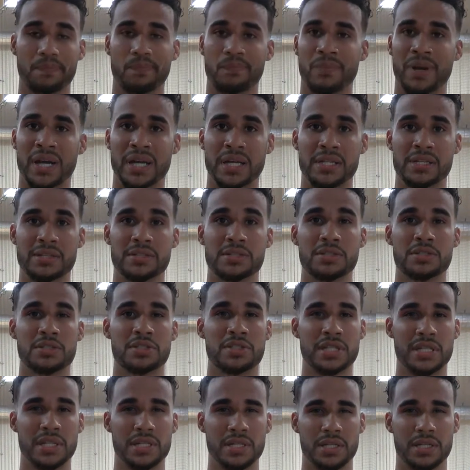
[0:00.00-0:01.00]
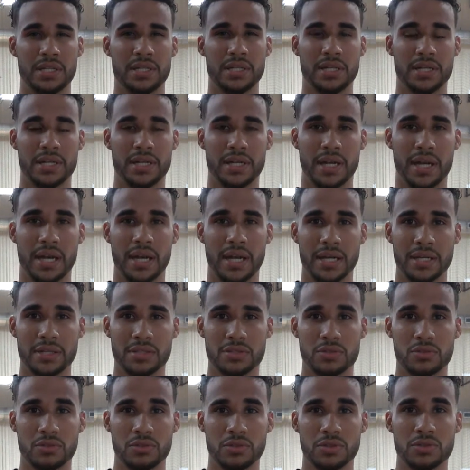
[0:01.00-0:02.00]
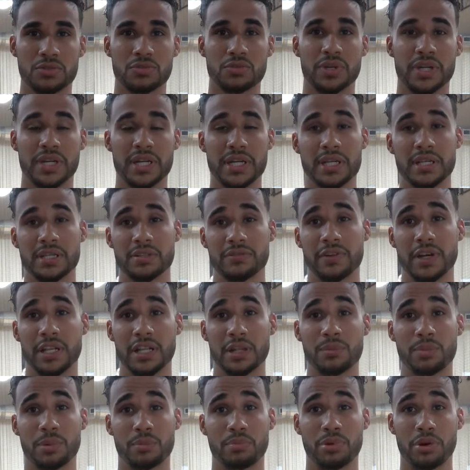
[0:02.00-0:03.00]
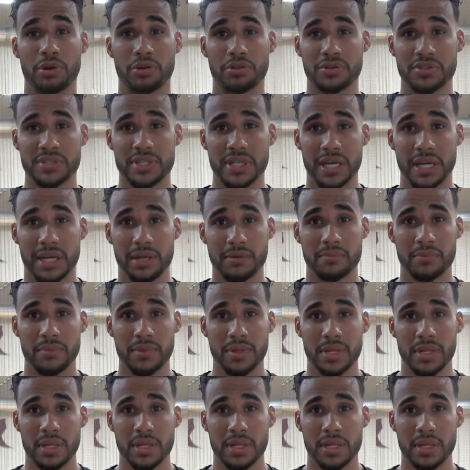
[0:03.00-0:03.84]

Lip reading: My senior year in high school is where he could develop a prototype.